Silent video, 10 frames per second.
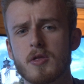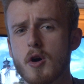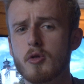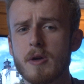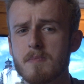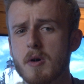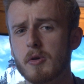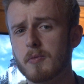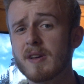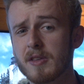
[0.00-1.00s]
though the
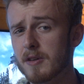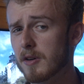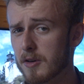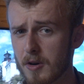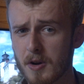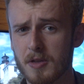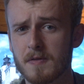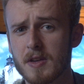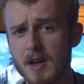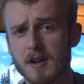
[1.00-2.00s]
most recent occurrence
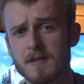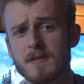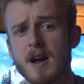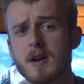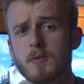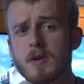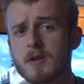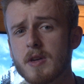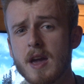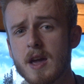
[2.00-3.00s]
of this I could find
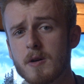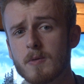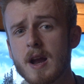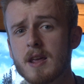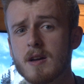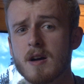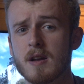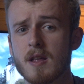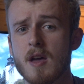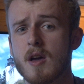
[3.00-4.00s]
was a
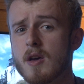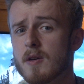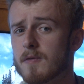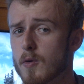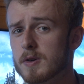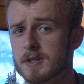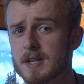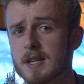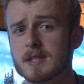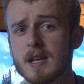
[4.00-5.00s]
Radeon four
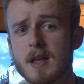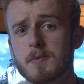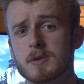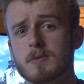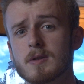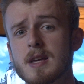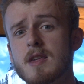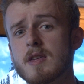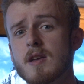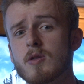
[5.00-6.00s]
sixty that was
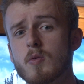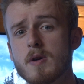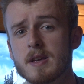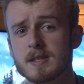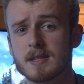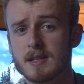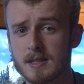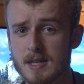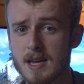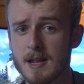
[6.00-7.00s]
released in twenty
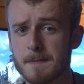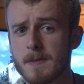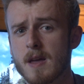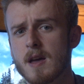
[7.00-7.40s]
sixteen.